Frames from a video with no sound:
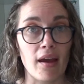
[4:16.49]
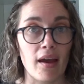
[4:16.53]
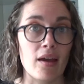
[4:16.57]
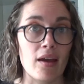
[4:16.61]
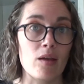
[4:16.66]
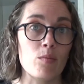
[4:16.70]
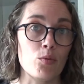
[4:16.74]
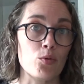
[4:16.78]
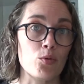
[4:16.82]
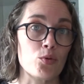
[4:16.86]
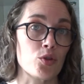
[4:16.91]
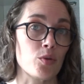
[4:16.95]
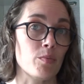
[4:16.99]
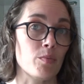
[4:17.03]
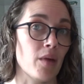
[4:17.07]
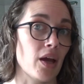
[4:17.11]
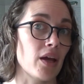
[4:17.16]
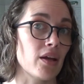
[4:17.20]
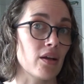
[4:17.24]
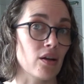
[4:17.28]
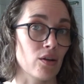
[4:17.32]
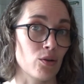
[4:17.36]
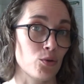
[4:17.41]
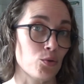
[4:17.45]
able to
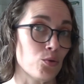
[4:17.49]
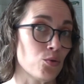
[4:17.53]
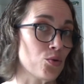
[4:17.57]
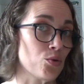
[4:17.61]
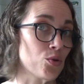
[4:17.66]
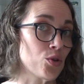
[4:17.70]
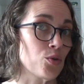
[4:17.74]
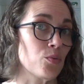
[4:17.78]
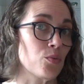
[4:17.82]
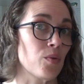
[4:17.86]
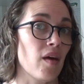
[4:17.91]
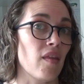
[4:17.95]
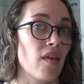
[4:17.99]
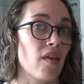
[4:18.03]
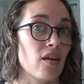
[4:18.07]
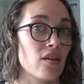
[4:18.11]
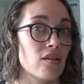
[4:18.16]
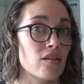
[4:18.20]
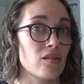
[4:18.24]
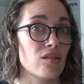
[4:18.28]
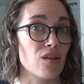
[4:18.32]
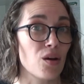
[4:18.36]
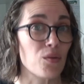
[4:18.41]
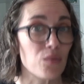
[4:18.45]
make an order where
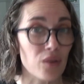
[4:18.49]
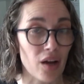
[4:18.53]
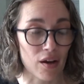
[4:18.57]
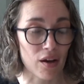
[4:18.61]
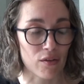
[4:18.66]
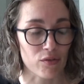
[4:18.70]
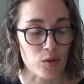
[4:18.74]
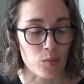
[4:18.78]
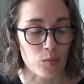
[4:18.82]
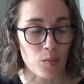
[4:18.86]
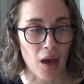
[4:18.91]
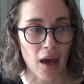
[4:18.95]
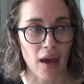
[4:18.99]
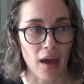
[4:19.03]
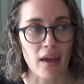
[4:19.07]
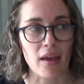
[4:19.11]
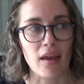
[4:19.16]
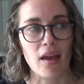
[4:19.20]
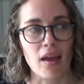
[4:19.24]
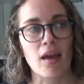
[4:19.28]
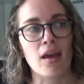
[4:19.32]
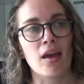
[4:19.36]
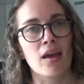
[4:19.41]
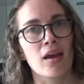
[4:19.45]
they don't have to
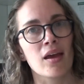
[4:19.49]
pay,